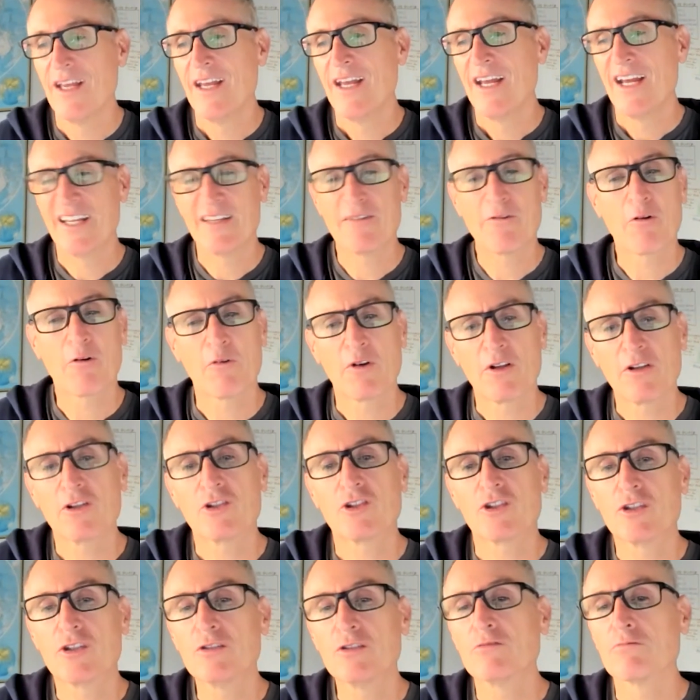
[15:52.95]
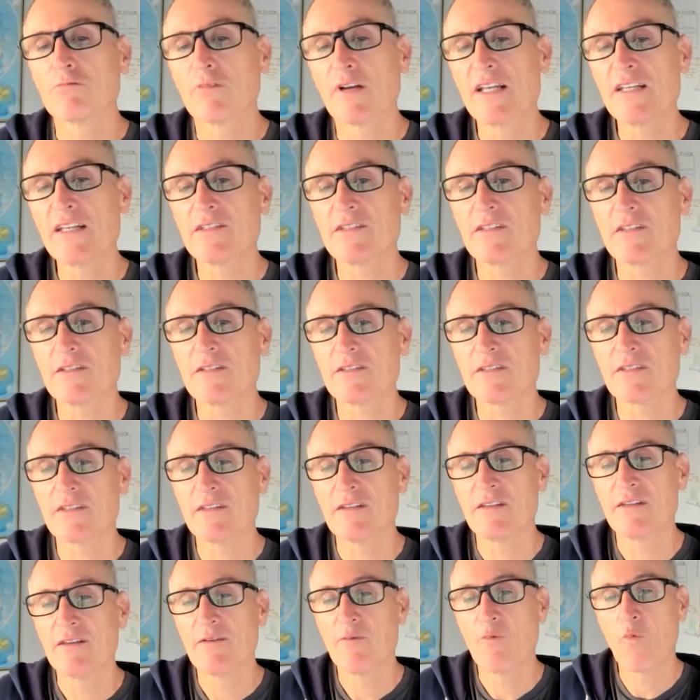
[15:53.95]
And there were really two reasons
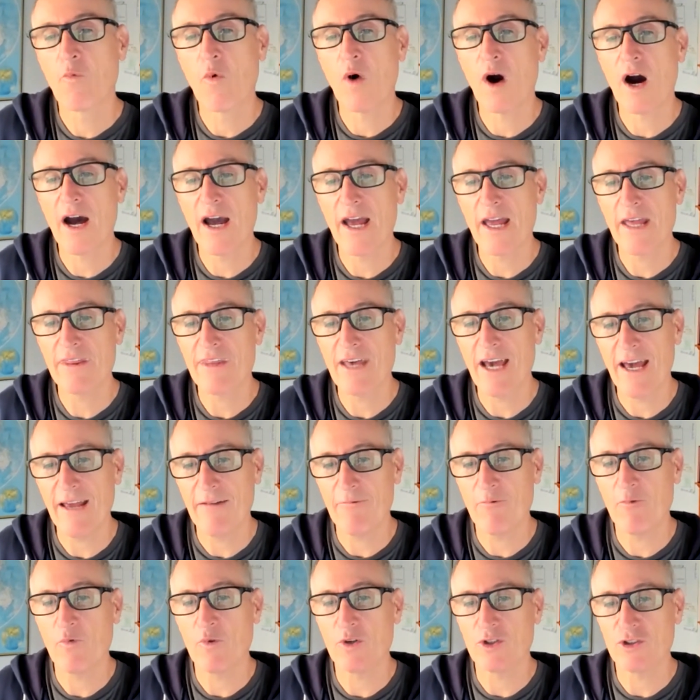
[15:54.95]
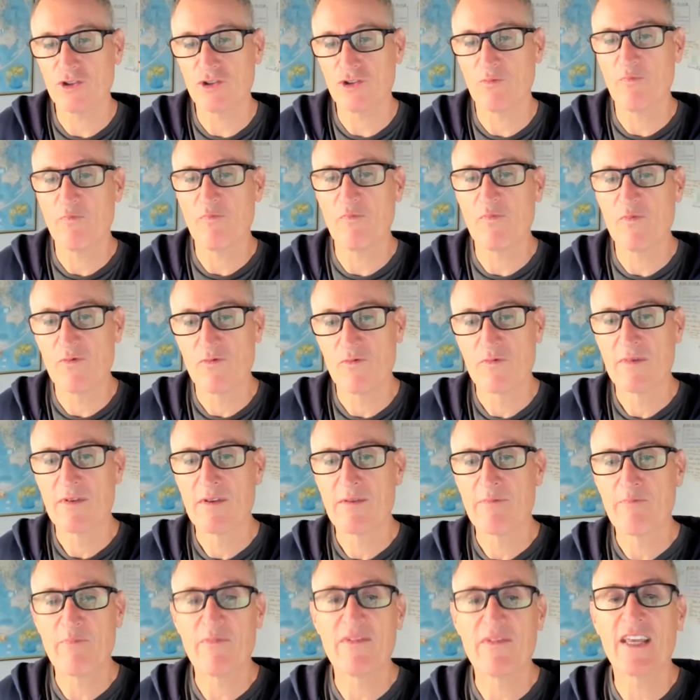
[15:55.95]
why that was
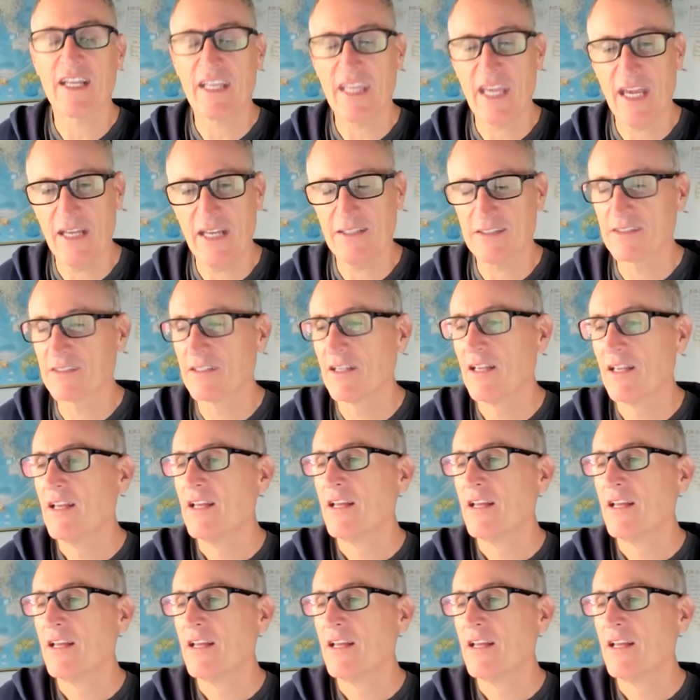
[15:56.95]
the case.